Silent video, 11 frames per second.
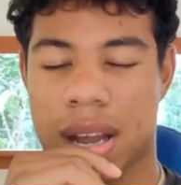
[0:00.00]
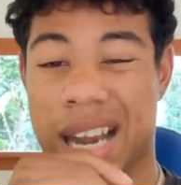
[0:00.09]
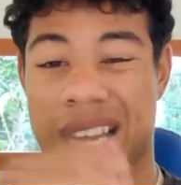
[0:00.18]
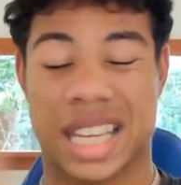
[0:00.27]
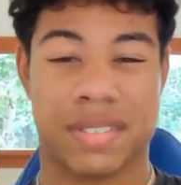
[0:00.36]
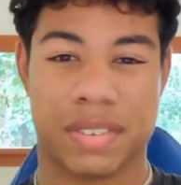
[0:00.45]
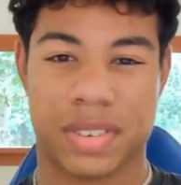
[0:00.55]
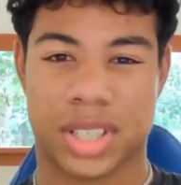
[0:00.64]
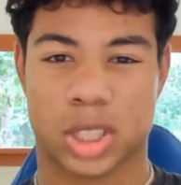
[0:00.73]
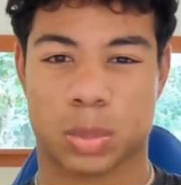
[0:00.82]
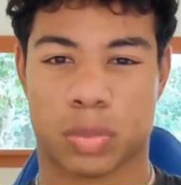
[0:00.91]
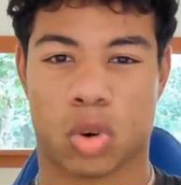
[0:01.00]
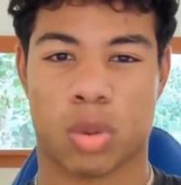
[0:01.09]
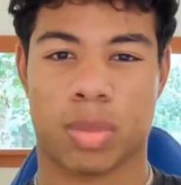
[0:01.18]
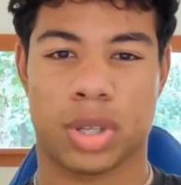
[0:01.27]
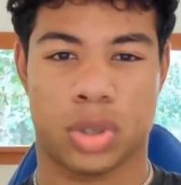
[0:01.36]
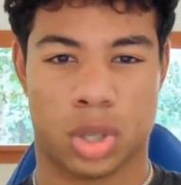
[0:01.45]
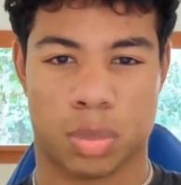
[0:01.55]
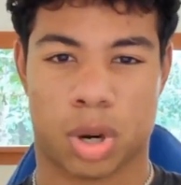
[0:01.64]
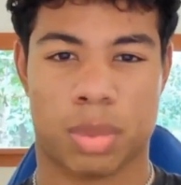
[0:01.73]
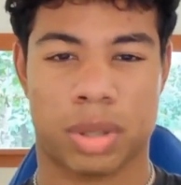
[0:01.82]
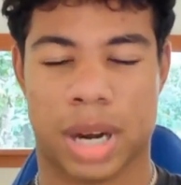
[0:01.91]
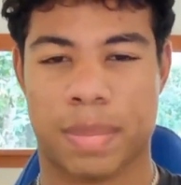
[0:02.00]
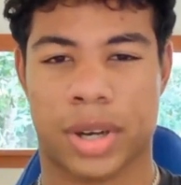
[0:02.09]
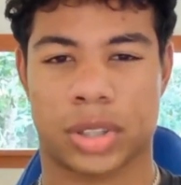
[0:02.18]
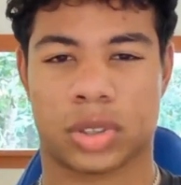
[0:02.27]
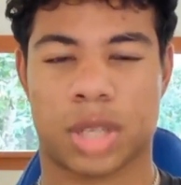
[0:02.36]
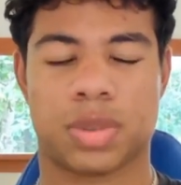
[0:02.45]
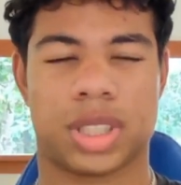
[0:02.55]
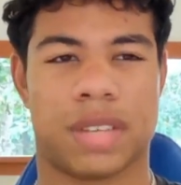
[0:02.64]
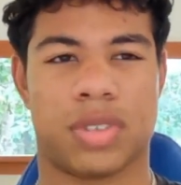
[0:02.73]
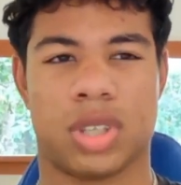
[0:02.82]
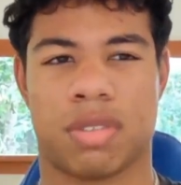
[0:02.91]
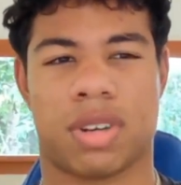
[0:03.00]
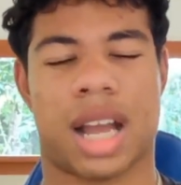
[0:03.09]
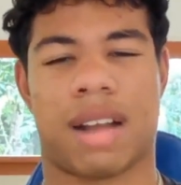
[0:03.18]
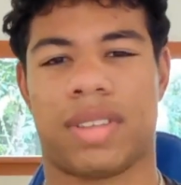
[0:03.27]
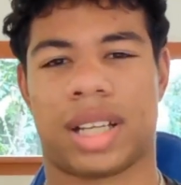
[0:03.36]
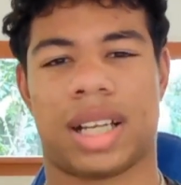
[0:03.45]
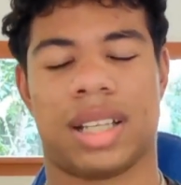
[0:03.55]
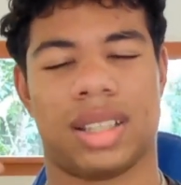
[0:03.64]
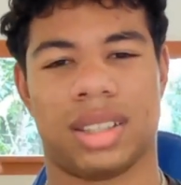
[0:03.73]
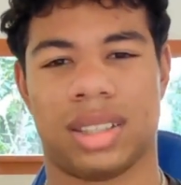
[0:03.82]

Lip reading: And even if it does perform, you could probably write better scripts if you even have like a